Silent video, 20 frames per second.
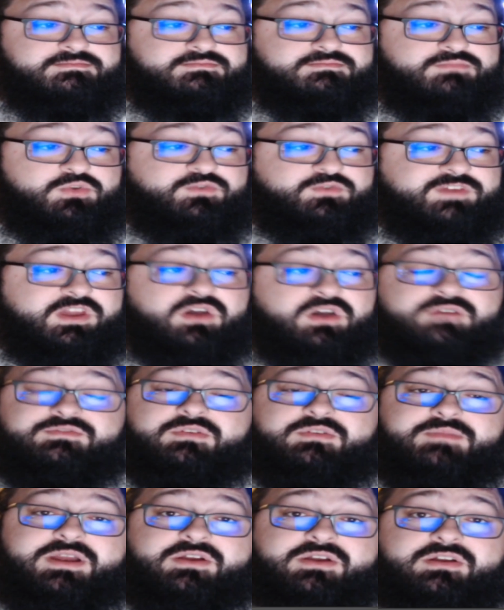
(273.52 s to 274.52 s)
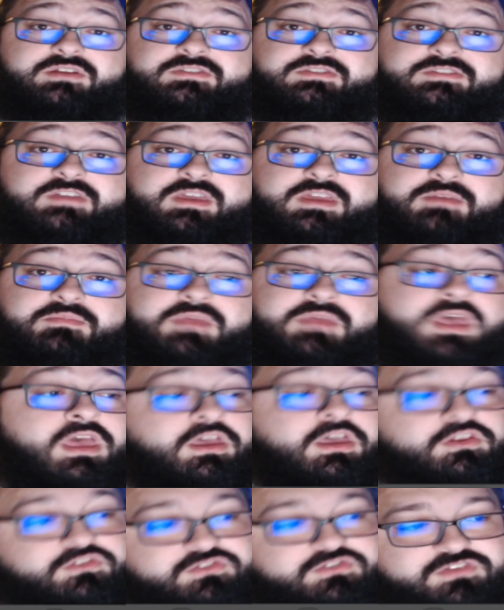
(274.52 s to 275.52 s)
Moving on from Erika's team.
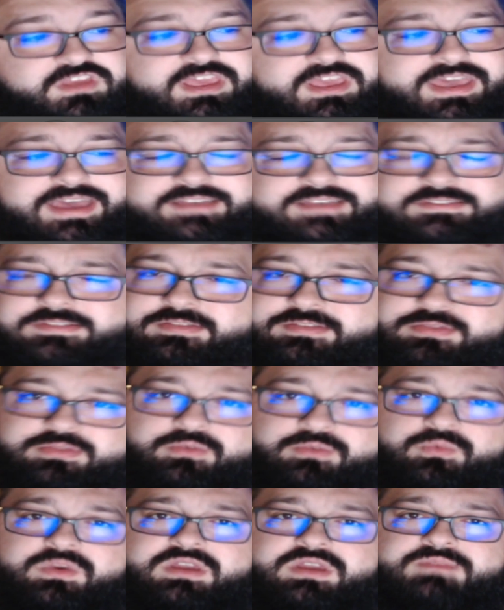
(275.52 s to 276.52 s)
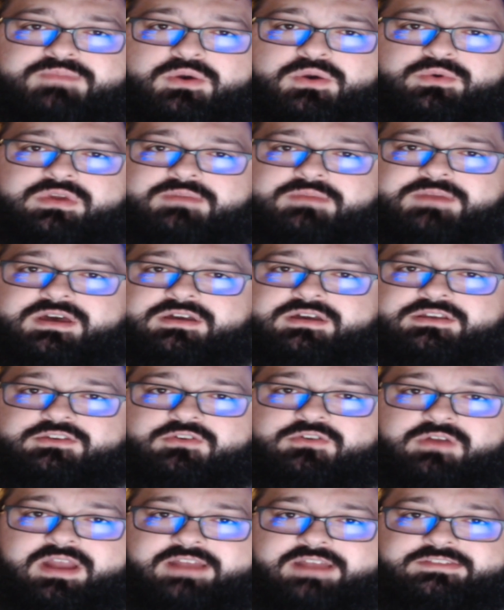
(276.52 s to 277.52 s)
She has three Pokemon
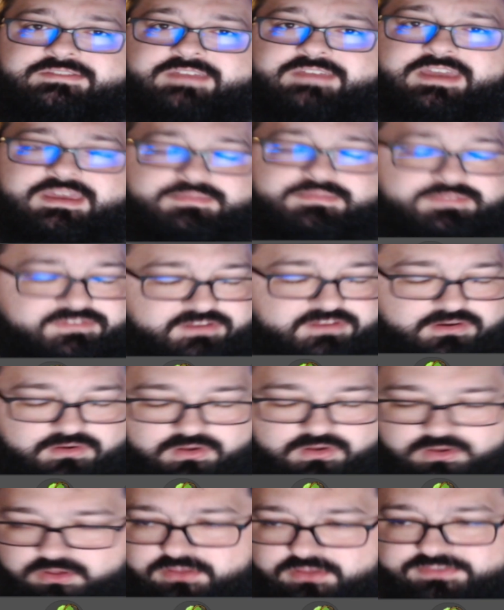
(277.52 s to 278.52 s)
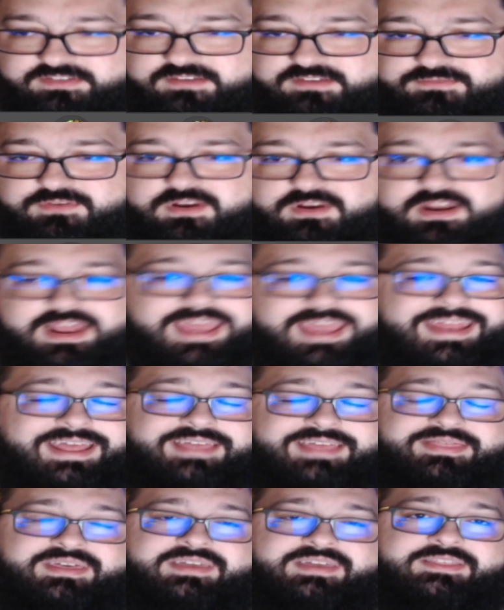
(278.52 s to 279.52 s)
grass types that are all different, and
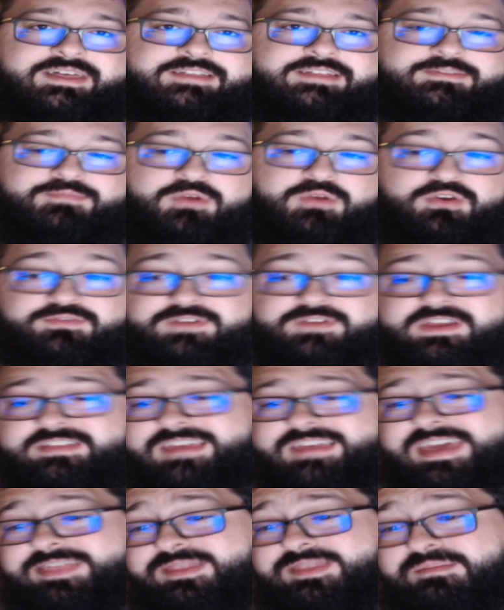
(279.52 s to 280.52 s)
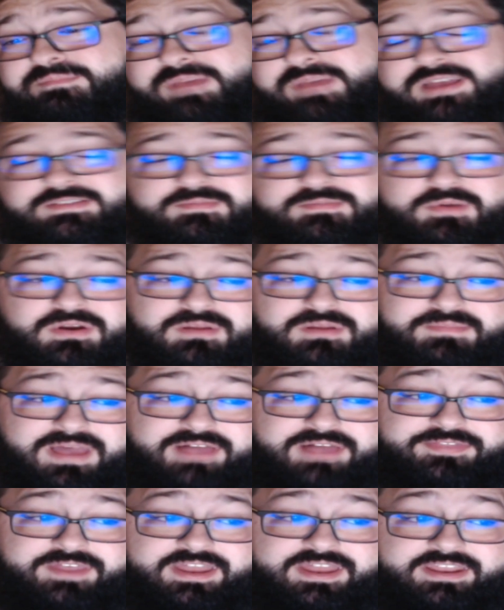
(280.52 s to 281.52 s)
I think that's perfect. And the best part
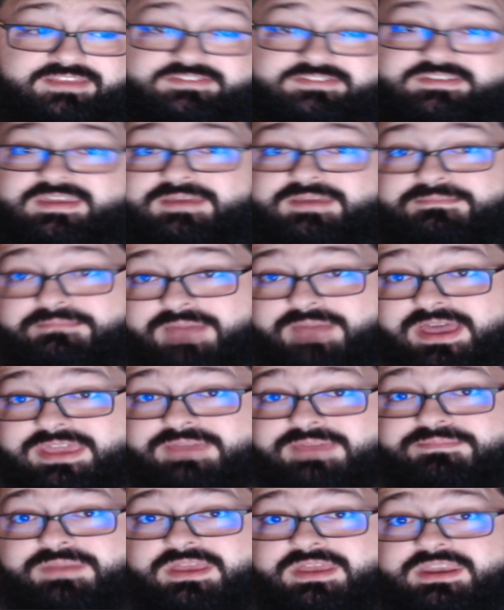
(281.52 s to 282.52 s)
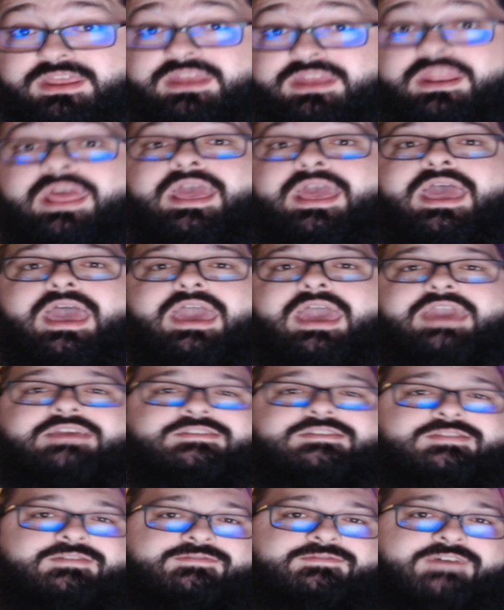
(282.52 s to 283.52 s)
about that is, in my opinion,
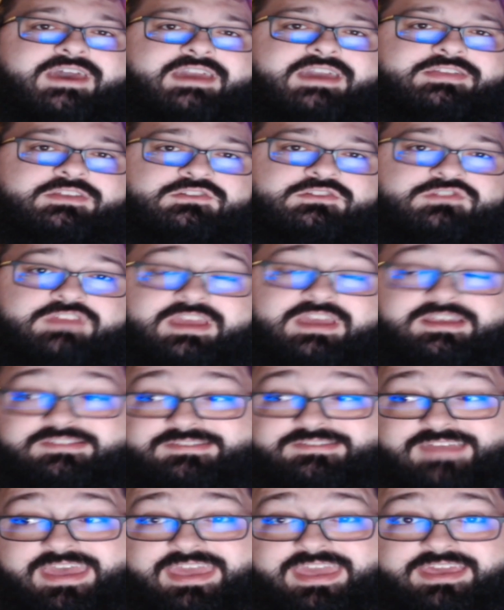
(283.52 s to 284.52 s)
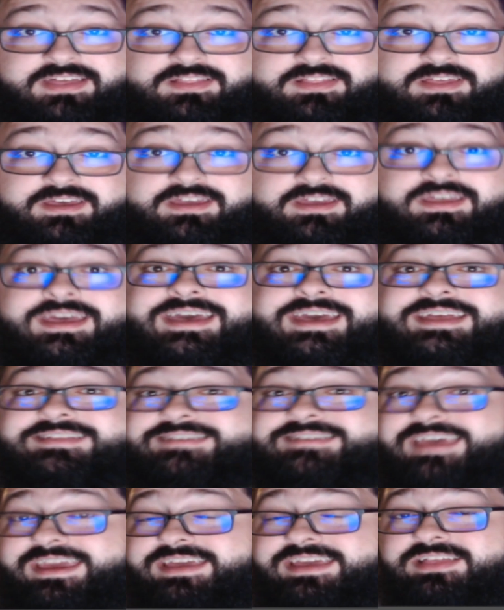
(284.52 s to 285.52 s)
is the fact that she has Tangela.
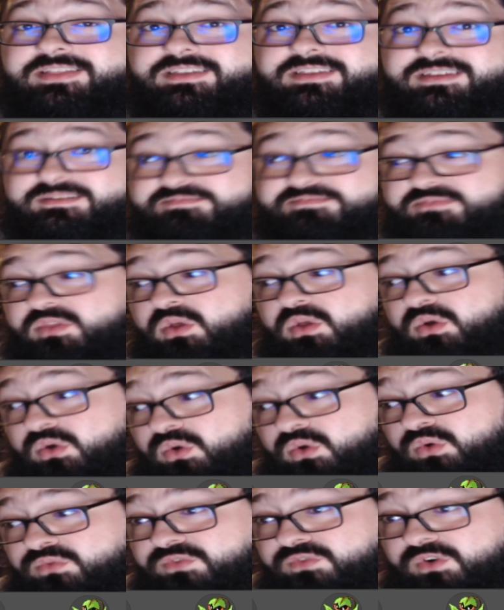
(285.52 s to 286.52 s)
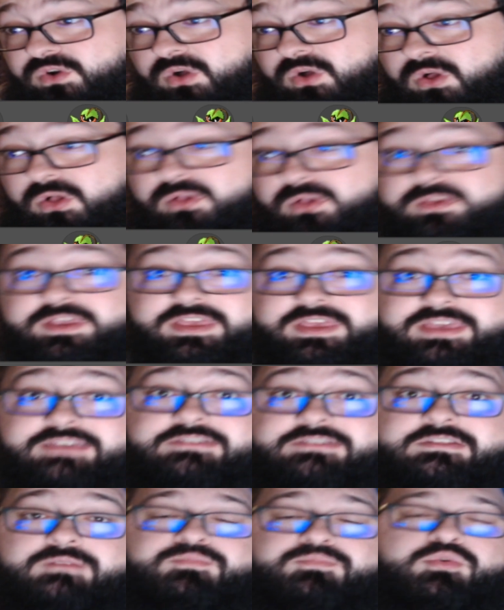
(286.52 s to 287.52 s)
Tangela, overall,
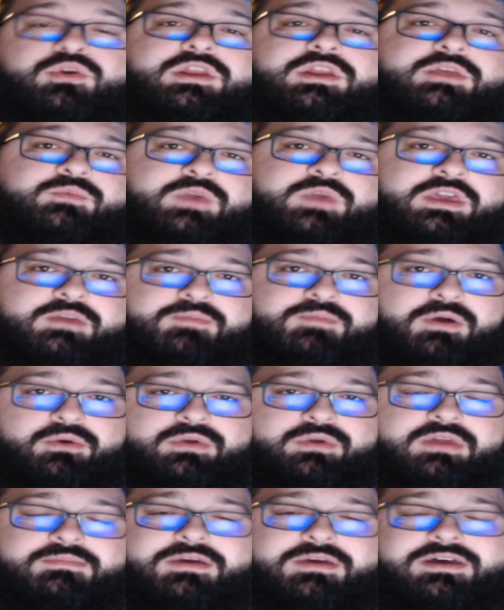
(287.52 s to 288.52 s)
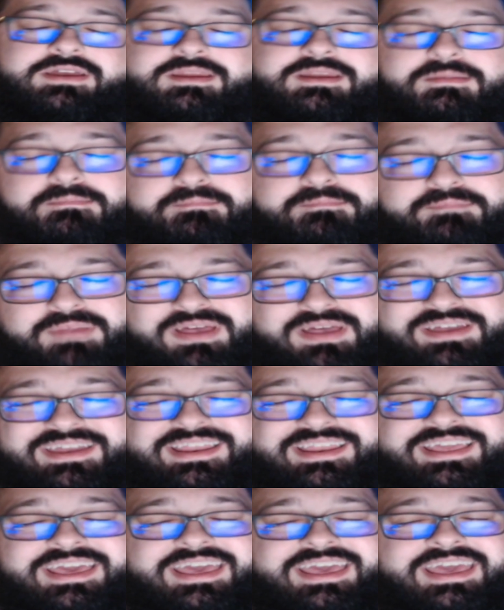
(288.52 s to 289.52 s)
is a pretty weak Pokemon,
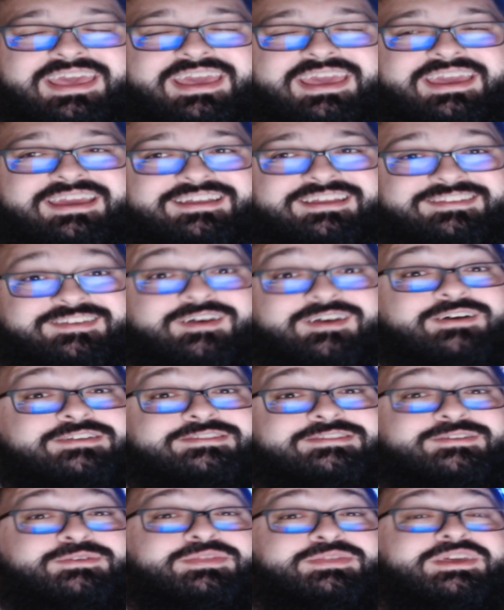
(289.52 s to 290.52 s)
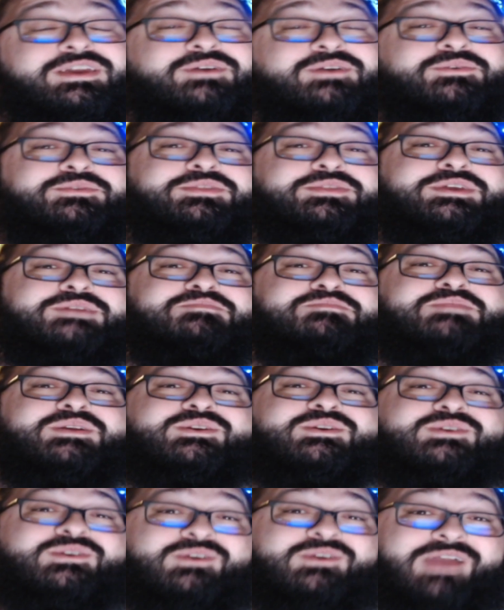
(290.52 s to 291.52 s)
but it's also the only
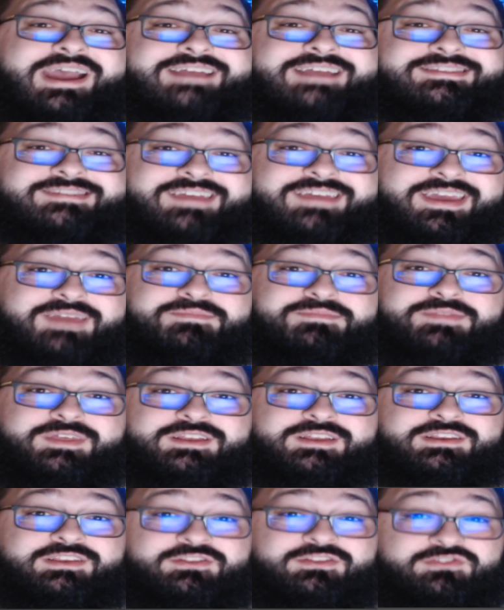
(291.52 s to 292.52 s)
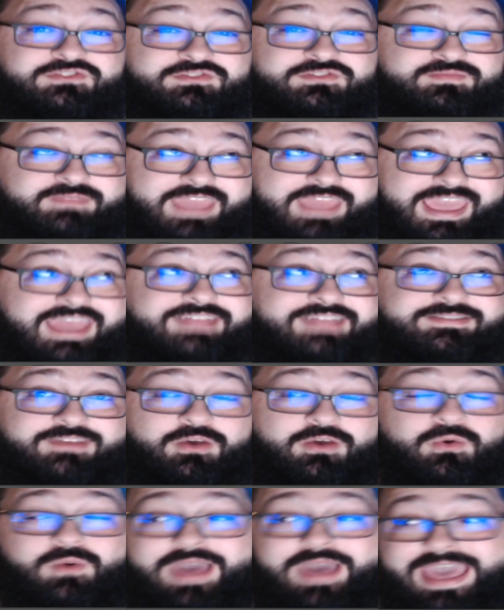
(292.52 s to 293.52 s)
pure grass type that
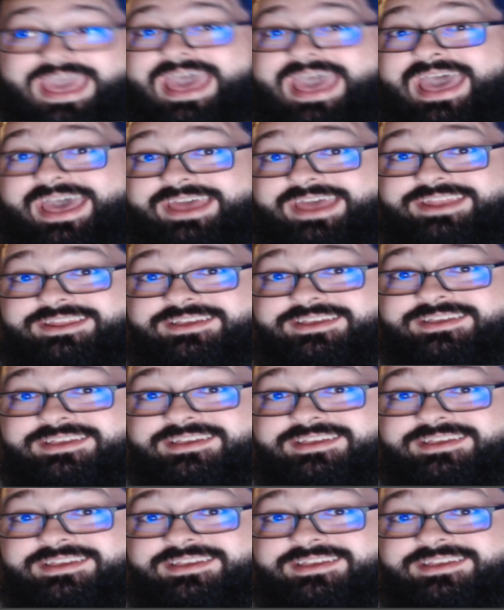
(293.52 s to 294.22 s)
Kanto had.